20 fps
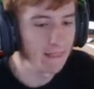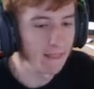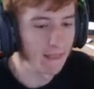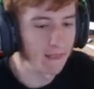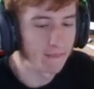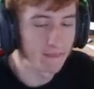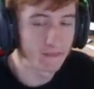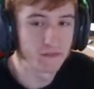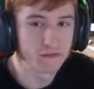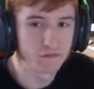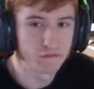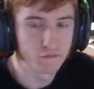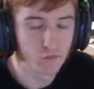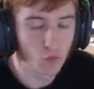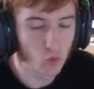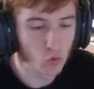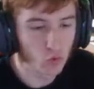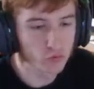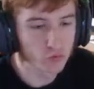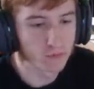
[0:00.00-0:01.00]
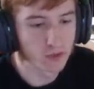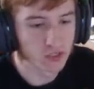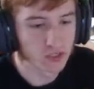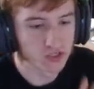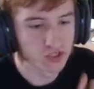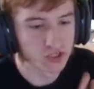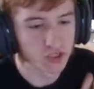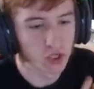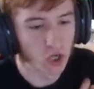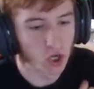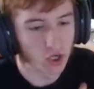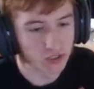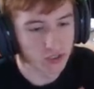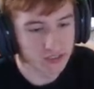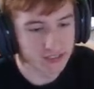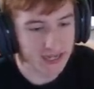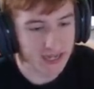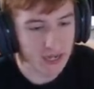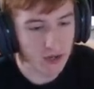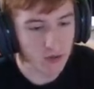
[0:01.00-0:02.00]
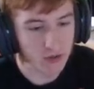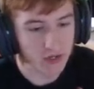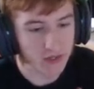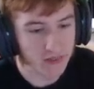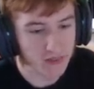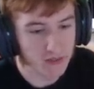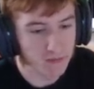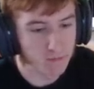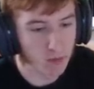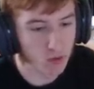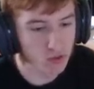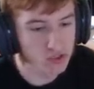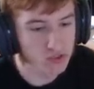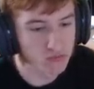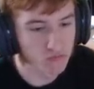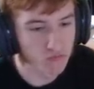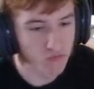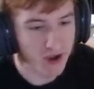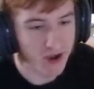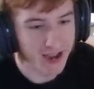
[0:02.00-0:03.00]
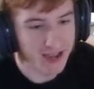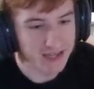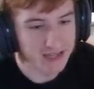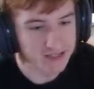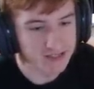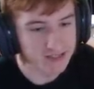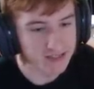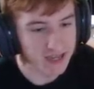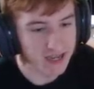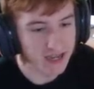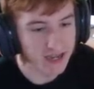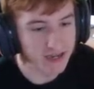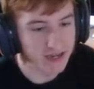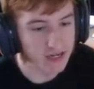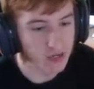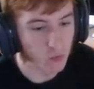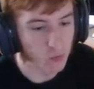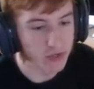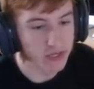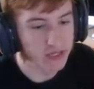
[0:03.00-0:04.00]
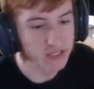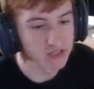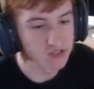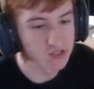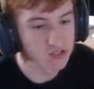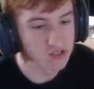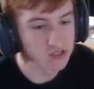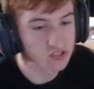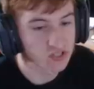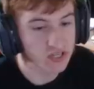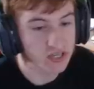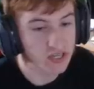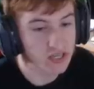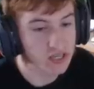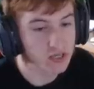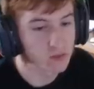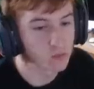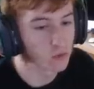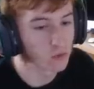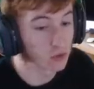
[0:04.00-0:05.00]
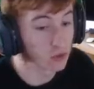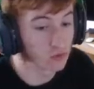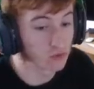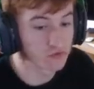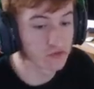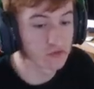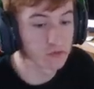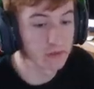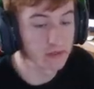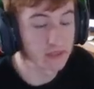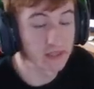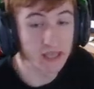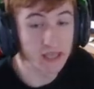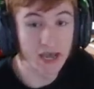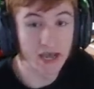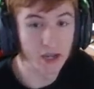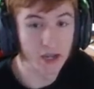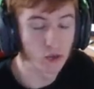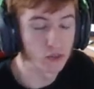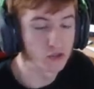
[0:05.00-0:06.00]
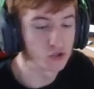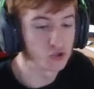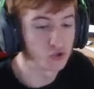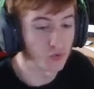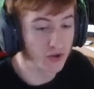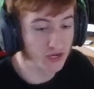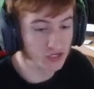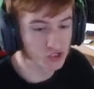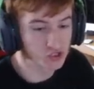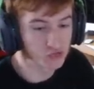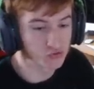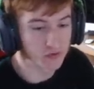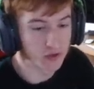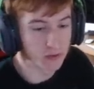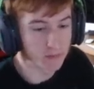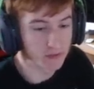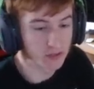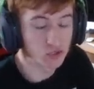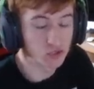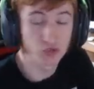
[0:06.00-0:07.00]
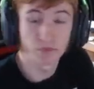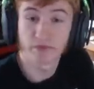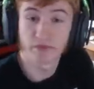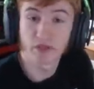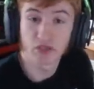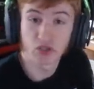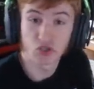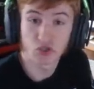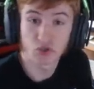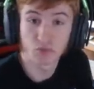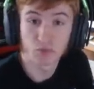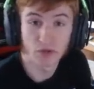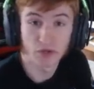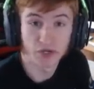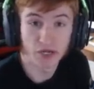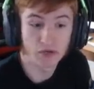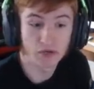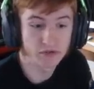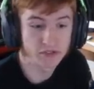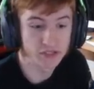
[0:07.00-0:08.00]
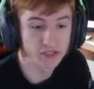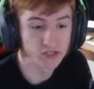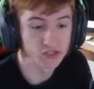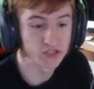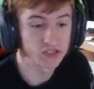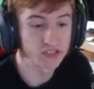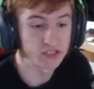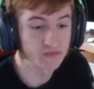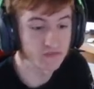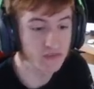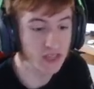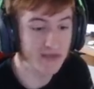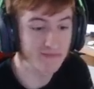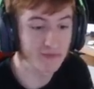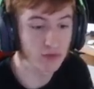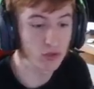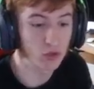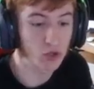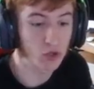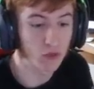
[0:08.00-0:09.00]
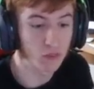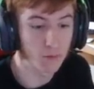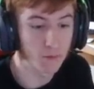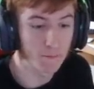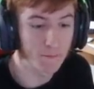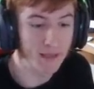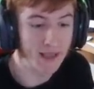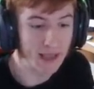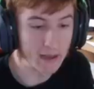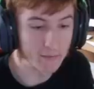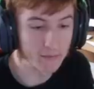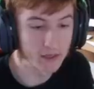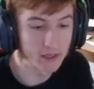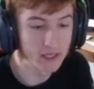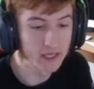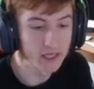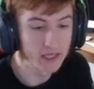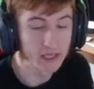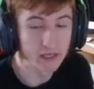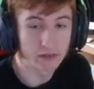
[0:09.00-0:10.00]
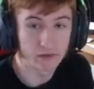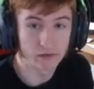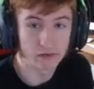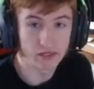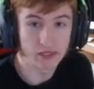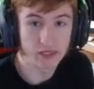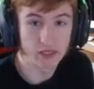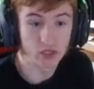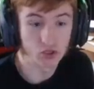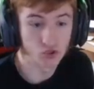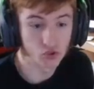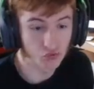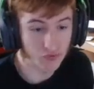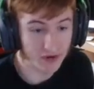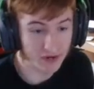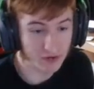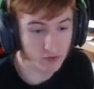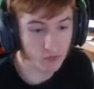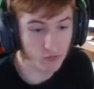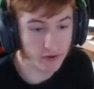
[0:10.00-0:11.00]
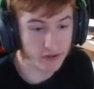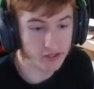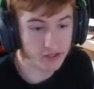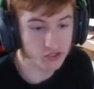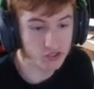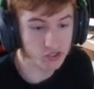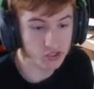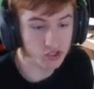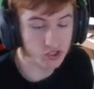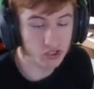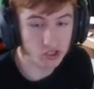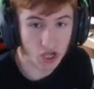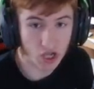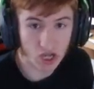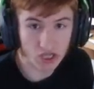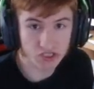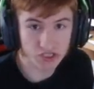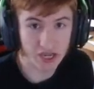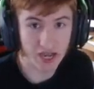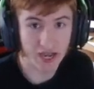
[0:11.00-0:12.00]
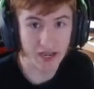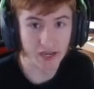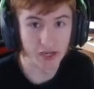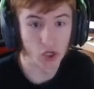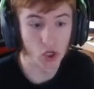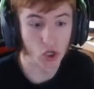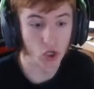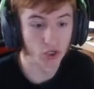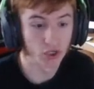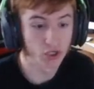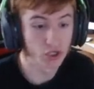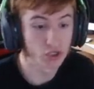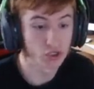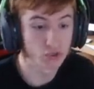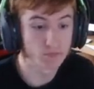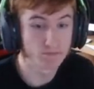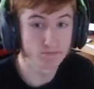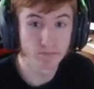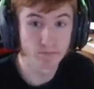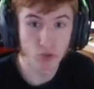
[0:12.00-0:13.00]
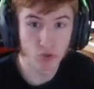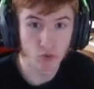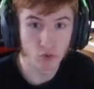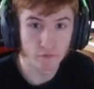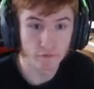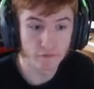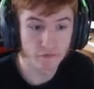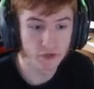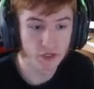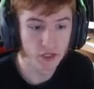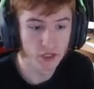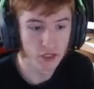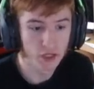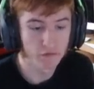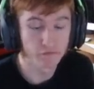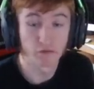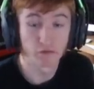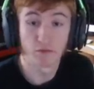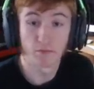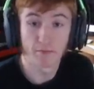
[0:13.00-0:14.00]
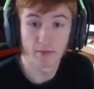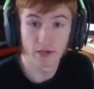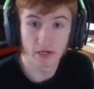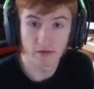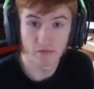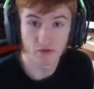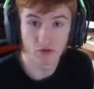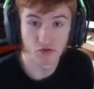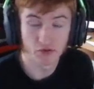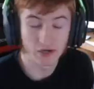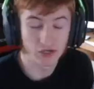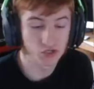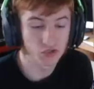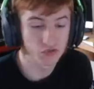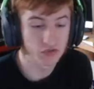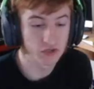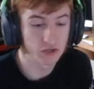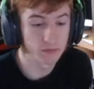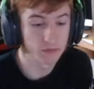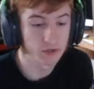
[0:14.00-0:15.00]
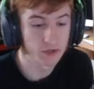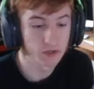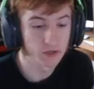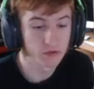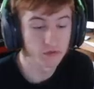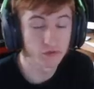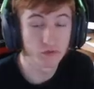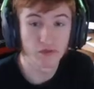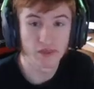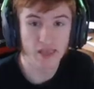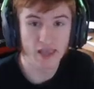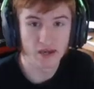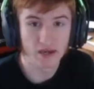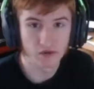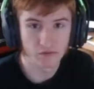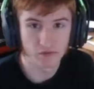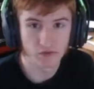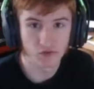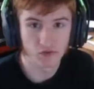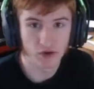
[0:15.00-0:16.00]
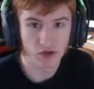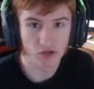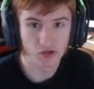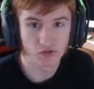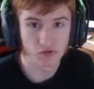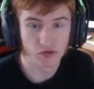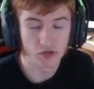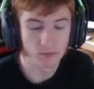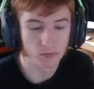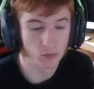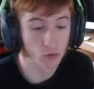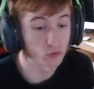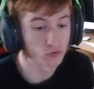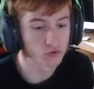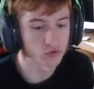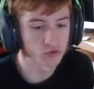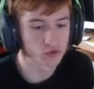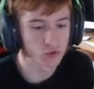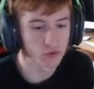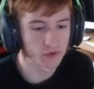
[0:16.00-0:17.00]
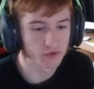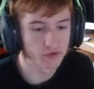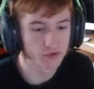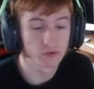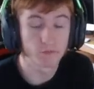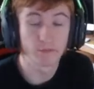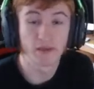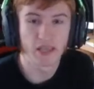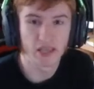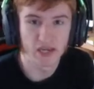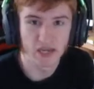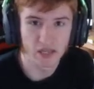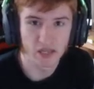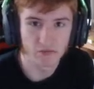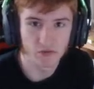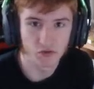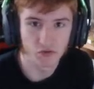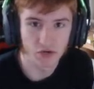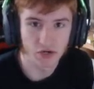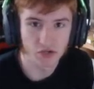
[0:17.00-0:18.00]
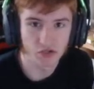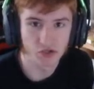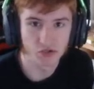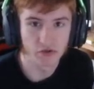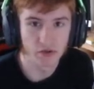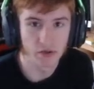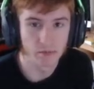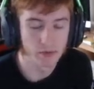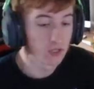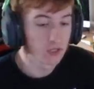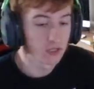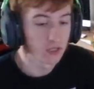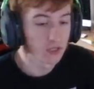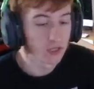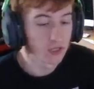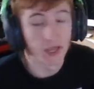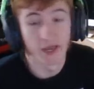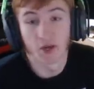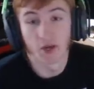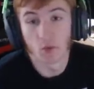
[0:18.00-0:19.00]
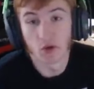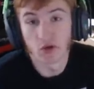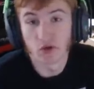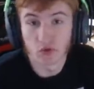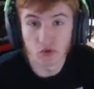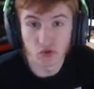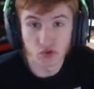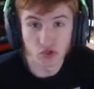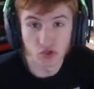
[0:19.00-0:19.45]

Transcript: And then the fourth monitor down in the bottom right hand side we can see what looks to be the guy on the drag strip and something that someone noticed is if you have a look on the map the drag race starter icon has moved from the middle of the drag strip to the end of the drag strip or sorry to the beginning of the drag strip anyone who does the